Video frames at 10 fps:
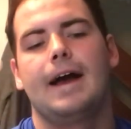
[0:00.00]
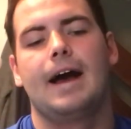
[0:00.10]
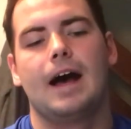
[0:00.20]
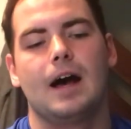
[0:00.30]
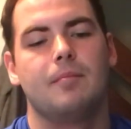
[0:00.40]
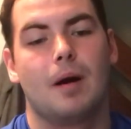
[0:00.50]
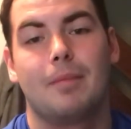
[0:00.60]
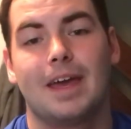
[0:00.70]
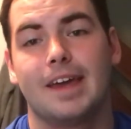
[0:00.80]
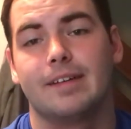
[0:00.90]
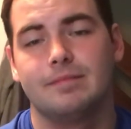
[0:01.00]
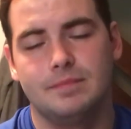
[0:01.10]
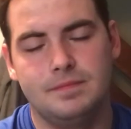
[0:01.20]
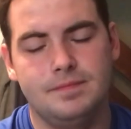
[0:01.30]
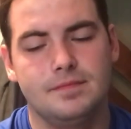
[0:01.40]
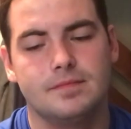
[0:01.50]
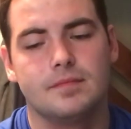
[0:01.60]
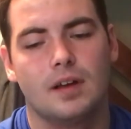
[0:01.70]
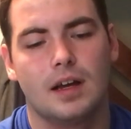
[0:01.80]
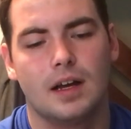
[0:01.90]
my pet.
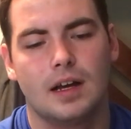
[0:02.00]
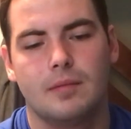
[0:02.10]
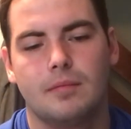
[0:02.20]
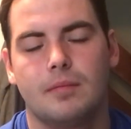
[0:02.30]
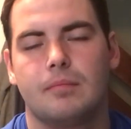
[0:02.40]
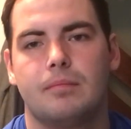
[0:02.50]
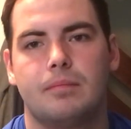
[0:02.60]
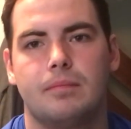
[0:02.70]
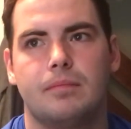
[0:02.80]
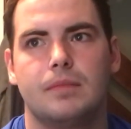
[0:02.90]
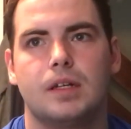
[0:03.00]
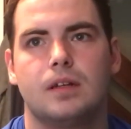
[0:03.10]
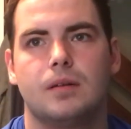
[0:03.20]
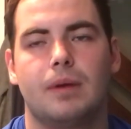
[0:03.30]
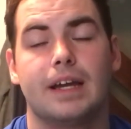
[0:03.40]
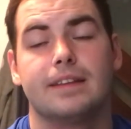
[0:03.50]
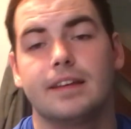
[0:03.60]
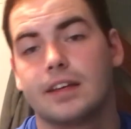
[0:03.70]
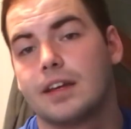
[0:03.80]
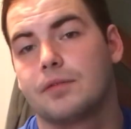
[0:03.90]
But
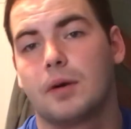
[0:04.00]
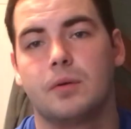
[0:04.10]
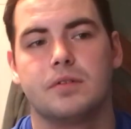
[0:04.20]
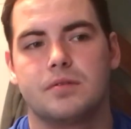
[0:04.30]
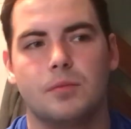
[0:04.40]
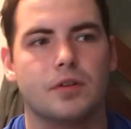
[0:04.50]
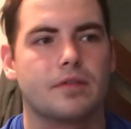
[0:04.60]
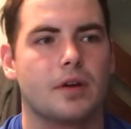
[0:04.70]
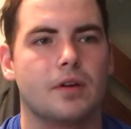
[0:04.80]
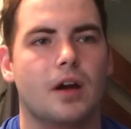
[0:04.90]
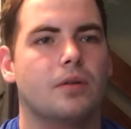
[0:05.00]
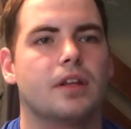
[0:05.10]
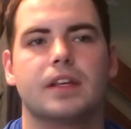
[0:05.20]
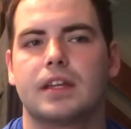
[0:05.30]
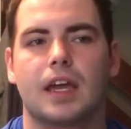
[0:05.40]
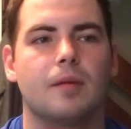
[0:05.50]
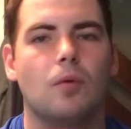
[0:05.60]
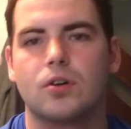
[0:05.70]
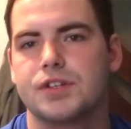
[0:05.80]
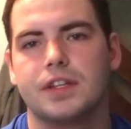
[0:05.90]
ideally, if I was to move out, I would like to get
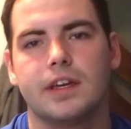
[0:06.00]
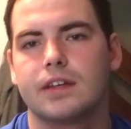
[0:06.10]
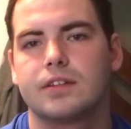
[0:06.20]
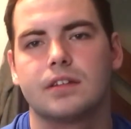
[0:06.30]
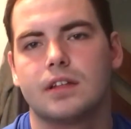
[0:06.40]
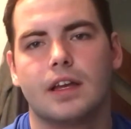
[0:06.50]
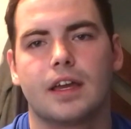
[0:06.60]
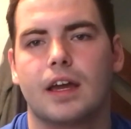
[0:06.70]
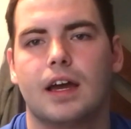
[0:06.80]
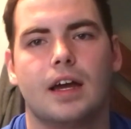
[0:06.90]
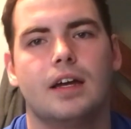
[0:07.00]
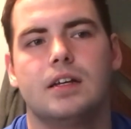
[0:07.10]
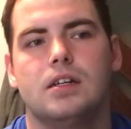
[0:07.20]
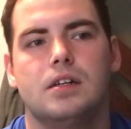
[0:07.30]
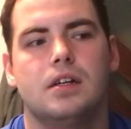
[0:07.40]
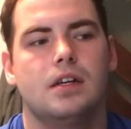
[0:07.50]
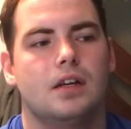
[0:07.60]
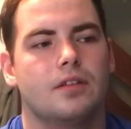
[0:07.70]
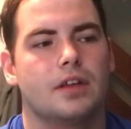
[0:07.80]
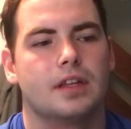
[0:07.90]
more snakes.
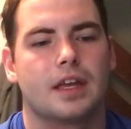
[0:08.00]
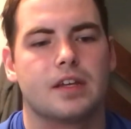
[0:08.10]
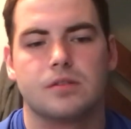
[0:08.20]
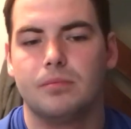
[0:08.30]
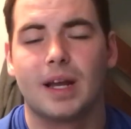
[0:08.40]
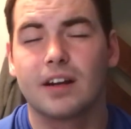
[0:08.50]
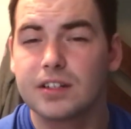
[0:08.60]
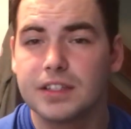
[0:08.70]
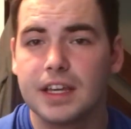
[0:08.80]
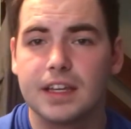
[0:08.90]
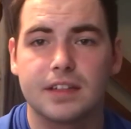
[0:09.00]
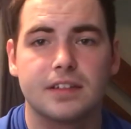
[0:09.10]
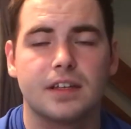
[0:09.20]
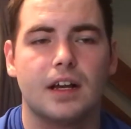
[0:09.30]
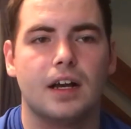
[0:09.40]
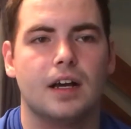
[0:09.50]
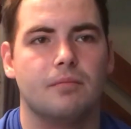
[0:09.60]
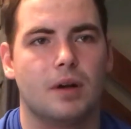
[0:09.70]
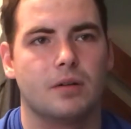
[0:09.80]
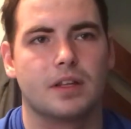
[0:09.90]
I'd like to get some bigger snakes. I
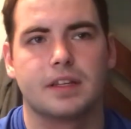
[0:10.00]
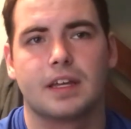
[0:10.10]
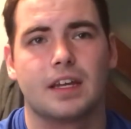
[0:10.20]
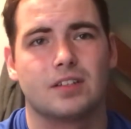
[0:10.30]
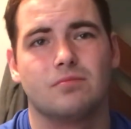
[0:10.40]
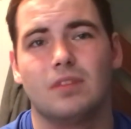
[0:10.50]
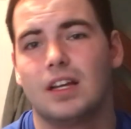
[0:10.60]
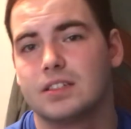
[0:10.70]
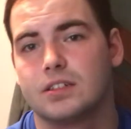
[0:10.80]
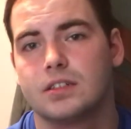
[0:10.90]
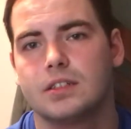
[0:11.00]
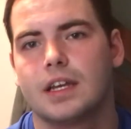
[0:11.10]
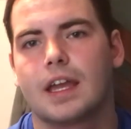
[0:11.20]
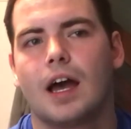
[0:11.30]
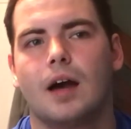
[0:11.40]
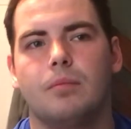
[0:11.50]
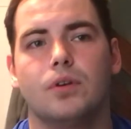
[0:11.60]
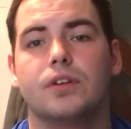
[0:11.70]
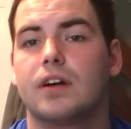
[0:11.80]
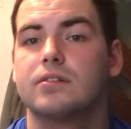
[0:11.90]
would like to get some lizards, like a
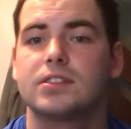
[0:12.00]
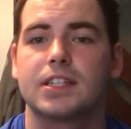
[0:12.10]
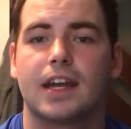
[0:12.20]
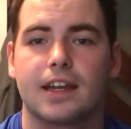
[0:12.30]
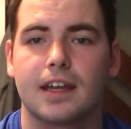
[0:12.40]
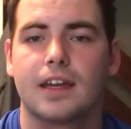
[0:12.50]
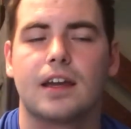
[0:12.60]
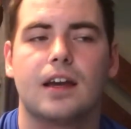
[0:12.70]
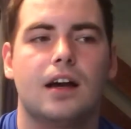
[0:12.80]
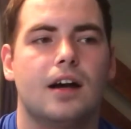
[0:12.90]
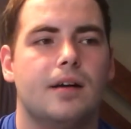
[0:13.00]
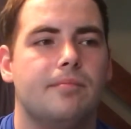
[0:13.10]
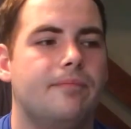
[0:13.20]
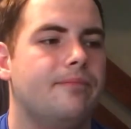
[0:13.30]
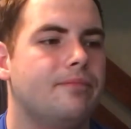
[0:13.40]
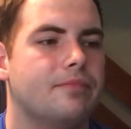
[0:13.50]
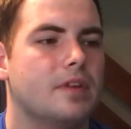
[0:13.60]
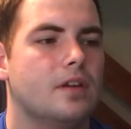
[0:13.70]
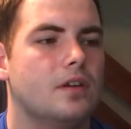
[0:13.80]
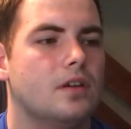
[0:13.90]
blue-tongued skink.
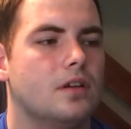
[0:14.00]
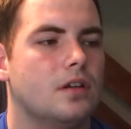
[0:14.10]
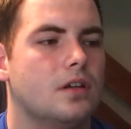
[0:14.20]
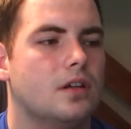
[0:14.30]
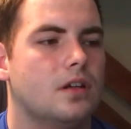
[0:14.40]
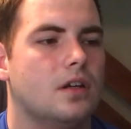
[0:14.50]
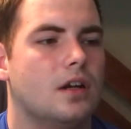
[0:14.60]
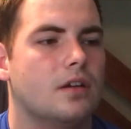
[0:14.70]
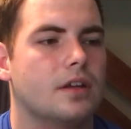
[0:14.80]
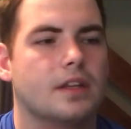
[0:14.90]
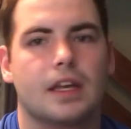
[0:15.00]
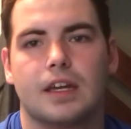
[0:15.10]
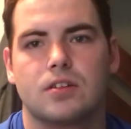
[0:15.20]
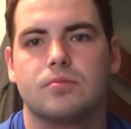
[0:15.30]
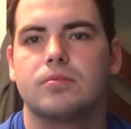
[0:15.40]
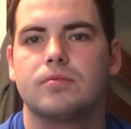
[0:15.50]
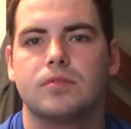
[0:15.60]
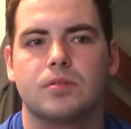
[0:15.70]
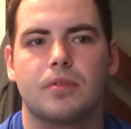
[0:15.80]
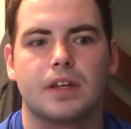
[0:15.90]
I'd like to get some
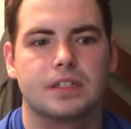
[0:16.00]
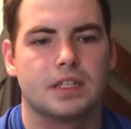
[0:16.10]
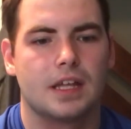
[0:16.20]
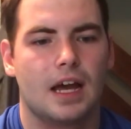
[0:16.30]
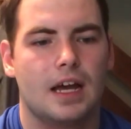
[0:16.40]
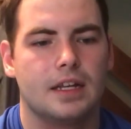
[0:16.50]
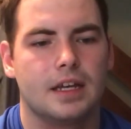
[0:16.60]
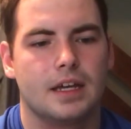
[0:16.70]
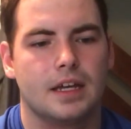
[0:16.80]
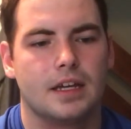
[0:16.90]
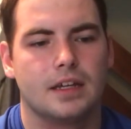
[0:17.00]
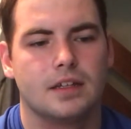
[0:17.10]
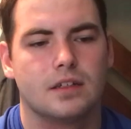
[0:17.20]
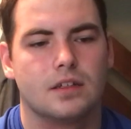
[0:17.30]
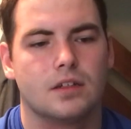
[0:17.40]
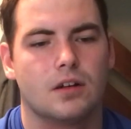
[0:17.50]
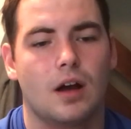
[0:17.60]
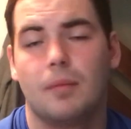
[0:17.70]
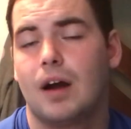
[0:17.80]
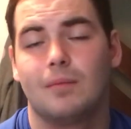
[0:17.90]
things like that, and
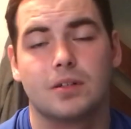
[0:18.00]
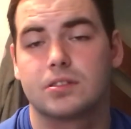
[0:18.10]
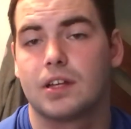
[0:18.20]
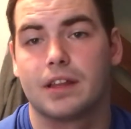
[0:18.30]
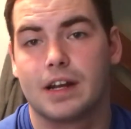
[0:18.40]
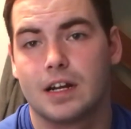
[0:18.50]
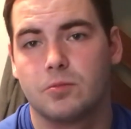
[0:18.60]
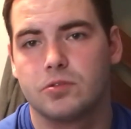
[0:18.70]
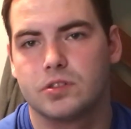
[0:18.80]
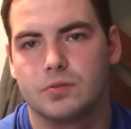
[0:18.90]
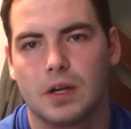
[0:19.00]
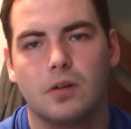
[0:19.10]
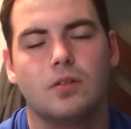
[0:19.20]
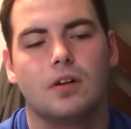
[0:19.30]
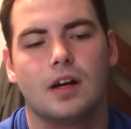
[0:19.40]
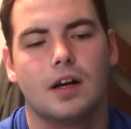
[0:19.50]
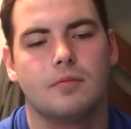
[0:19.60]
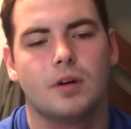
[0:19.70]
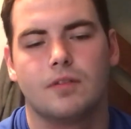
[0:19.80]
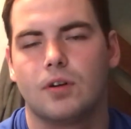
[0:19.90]
amongst other animals as well.
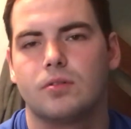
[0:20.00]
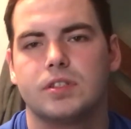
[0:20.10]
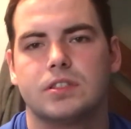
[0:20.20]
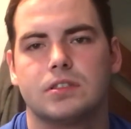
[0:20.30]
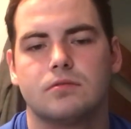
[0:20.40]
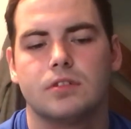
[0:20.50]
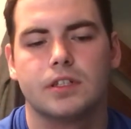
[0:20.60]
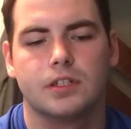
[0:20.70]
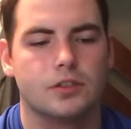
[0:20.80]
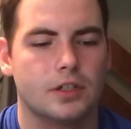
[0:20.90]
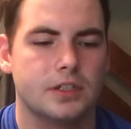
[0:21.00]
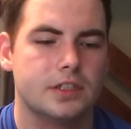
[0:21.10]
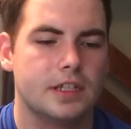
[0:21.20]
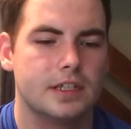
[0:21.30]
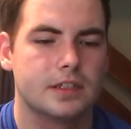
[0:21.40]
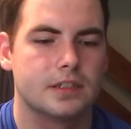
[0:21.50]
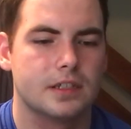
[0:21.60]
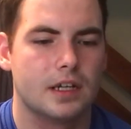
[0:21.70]
I've always really enjoyed snakes,